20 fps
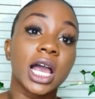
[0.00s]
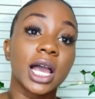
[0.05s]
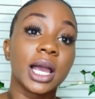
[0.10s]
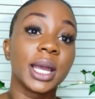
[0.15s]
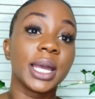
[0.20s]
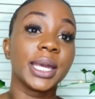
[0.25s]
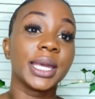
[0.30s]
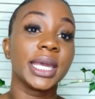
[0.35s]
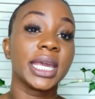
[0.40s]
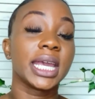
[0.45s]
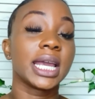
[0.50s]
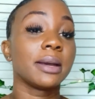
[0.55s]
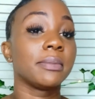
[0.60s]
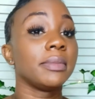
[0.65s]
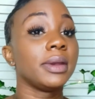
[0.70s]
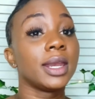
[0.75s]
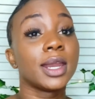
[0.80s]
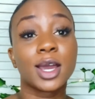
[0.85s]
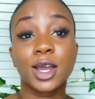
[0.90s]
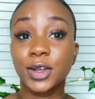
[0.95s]
I
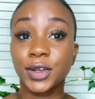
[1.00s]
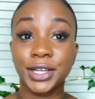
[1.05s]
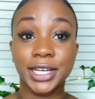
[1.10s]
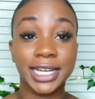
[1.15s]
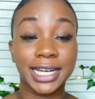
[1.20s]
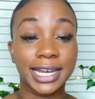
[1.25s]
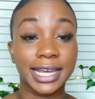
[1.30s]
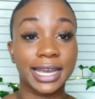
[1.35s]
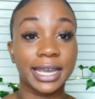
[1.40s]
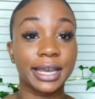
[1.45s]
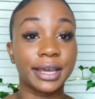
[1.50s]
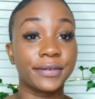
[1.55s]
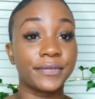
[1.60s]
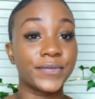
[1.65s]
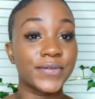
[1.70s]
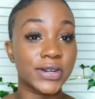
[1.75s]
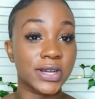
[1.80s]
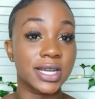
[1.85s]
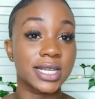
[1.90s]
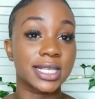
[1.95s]
am not gonna lie, at
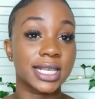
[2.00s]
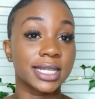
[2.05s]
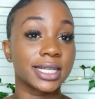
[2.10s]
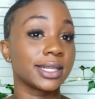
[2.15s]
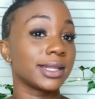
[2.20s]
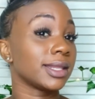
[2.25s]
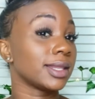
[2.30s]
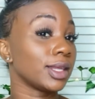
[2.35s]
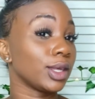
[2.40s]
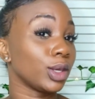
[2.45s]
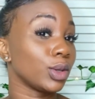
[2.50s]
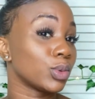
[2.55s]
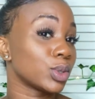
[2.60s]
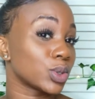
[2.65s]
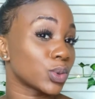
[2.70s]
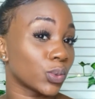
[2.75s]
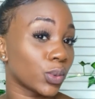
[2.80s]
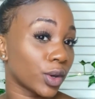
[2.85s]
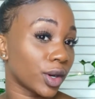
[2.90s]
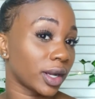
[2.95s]
first I didn't think it was
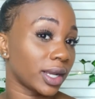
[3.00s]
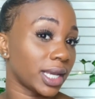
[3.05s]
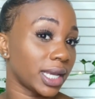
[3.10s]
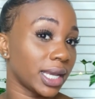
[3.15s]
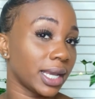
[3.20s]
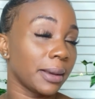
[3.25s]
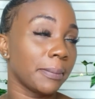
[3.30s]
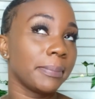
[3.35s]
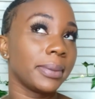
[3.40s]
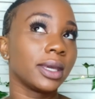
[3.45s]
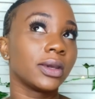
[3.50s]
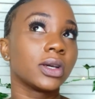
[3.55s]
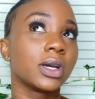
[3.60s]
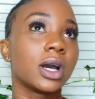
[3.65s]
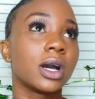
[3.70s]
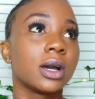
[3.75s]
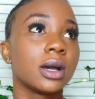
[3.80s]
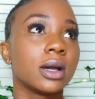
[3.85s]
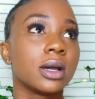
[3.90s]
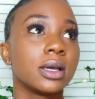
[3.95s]
working
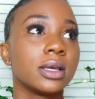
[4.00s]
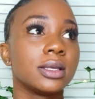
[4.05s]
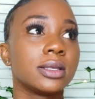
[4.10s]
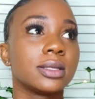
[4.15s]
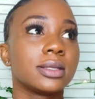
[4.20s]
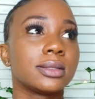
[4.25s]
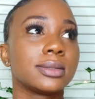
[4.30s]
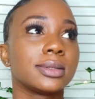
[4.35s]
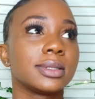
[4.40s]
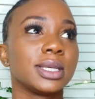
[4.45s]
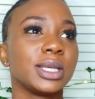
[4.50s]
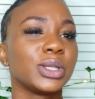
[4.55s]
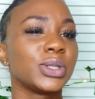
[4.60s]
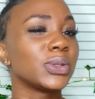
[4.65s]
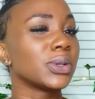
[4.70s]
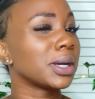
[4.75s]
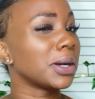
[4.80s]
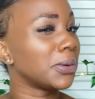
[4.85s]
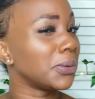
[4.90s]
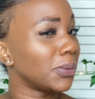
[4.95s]
because it
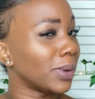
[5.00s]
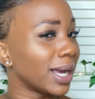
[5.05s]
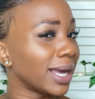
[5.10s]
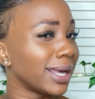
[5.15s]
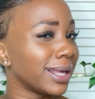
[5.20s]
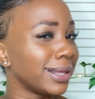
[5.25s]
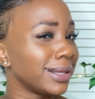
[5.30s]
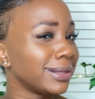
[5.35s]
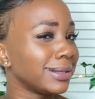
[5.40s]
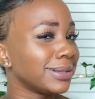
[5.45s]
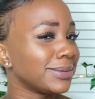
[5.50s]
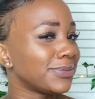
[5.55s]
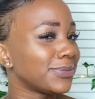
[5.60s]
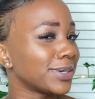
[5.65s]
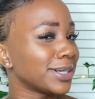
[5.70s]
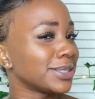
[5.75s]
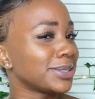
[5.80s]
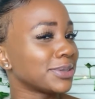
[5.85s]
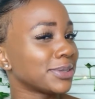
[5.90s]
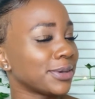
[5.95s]
took a while for
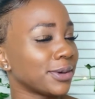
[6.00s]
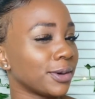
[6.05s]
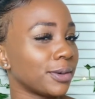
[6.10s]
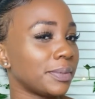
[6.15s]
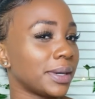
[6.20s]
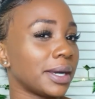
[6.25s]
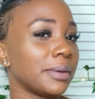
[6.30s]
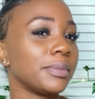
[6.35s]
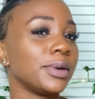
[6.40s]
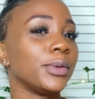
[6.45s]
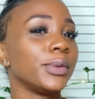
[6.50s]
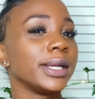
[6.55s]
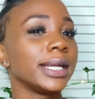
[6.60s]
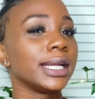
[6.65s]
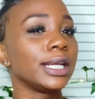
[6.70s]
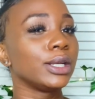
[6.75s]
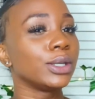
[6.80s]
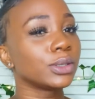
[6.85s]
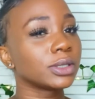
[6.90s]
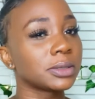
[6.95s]
it to grow back. But when
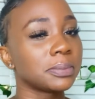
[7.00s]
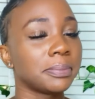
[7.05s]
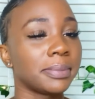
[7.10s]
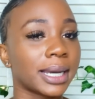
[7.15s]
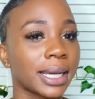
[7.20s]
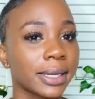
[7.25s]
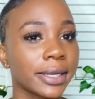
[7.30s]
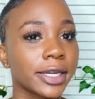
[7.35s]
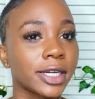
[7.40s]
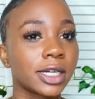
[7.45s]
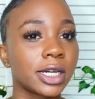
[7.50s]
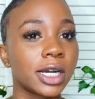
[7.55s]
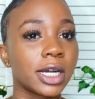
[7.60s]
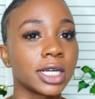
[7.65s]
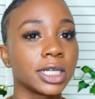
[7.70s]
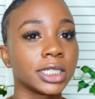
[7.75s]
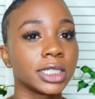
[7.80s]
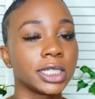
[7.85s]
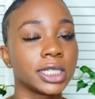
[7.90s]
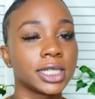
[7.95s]
I looked back
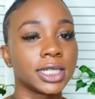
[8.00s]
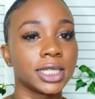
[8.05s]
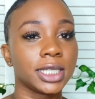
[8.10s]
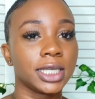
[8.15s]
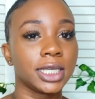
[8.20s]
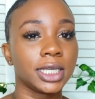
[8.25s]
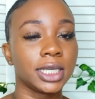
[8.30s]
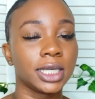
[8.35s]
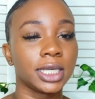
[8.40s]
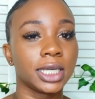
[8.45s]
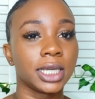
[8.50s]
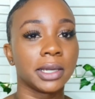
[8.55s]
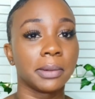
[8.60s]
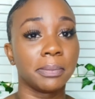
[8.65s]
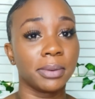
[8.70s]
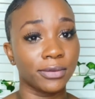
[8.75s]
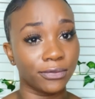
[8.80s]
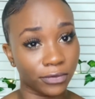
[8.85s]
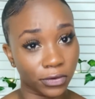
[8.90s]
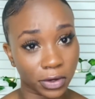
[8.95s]
on the
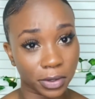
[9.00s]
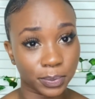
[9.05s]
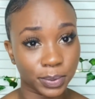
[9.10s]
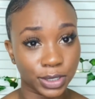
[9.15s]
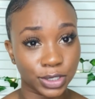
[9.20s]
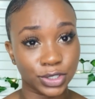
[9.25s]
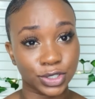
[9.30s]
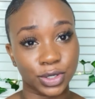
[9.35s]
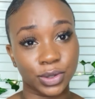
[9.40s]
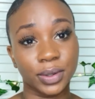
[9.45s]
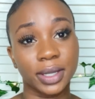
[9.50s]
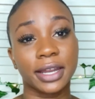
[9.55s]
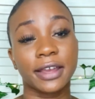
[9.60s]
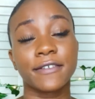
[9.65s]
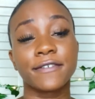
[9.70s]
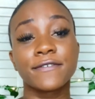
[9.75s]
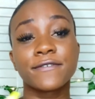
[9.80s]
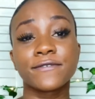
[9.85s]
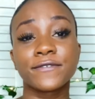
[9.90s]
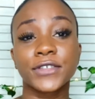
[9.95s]
before picture when
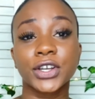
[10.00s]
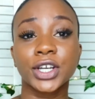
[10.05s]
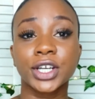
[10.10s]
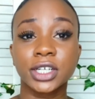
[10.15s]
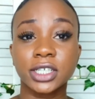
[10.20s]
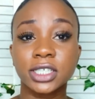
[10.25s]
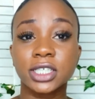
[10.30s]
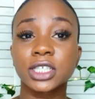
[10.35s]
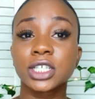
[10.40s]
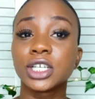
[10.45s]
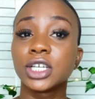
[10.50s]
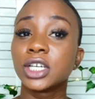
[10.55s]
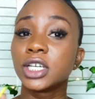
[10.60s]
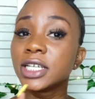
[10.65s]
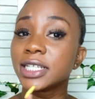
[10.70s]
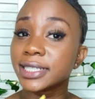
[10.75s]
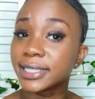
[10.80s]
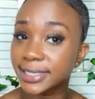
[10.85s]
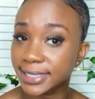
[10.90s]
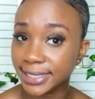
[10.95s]
I first
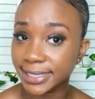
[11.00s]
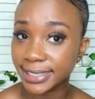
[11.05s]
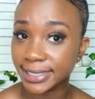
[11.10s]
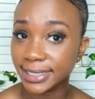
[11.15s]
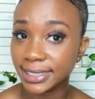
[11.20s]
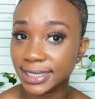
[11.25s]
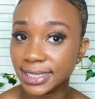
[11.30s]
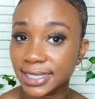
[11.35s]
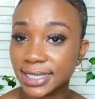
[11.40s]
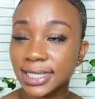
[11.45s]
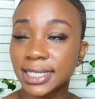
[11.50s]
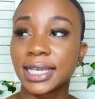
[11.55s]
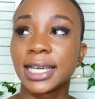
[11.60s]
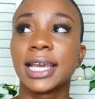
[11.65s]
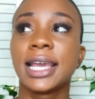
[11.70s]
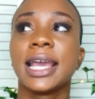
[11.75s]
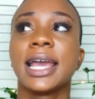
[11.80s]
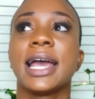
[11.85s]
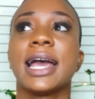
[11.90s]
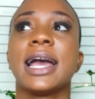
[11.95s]
did it
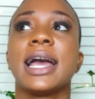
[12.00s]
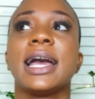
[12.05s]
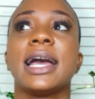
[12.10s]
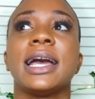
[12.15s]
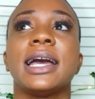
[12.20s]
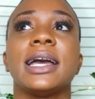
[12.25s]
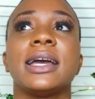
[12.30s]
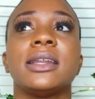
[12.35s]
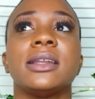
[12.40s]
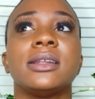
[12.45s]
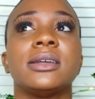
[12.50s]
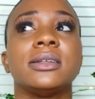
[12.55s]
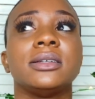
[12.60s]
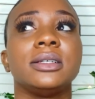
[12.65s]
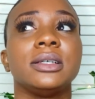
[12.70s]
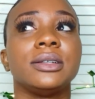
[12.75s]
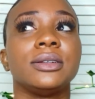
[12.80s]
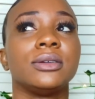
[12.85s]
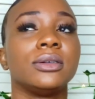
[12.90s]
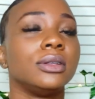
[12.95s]
and,
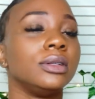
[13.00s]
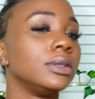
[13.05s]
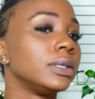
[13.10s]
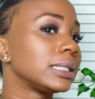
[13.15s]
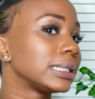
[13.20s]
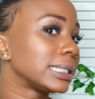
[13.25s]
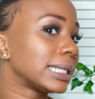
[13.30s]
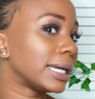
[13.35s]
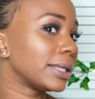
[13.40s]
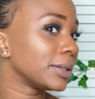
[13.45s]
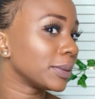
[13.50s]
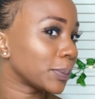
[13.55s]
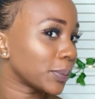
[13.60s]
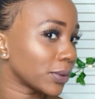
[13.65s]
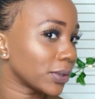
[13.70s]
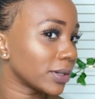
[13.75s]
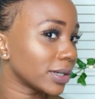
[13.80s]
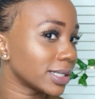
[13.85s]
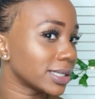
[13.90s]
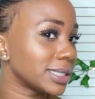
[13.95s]
you know, looked at the
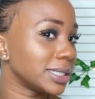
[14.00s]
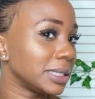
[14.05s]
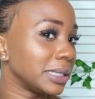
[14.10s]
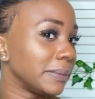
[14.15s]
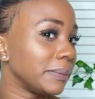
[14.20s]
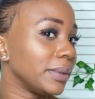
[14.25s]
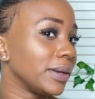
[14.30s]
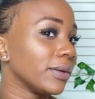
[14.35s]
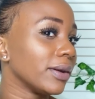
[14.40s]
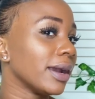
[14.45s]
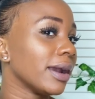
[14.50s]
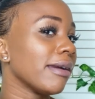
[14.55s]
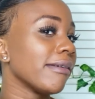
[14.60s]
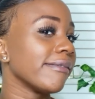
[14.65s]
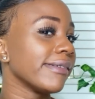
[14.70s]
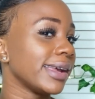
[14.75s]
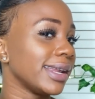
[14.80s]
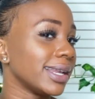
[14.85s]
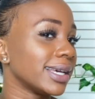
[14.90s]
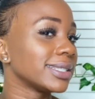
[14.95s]
progress in the mirror, I
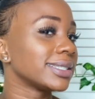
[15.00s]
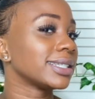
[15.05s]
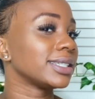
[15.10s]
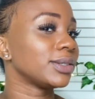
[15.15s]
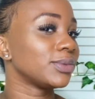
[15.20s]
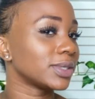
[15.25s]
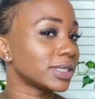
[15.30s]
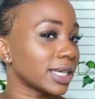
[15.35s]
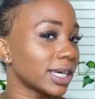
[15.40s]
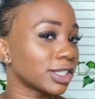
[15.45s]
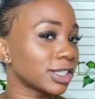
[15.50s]
realized that it was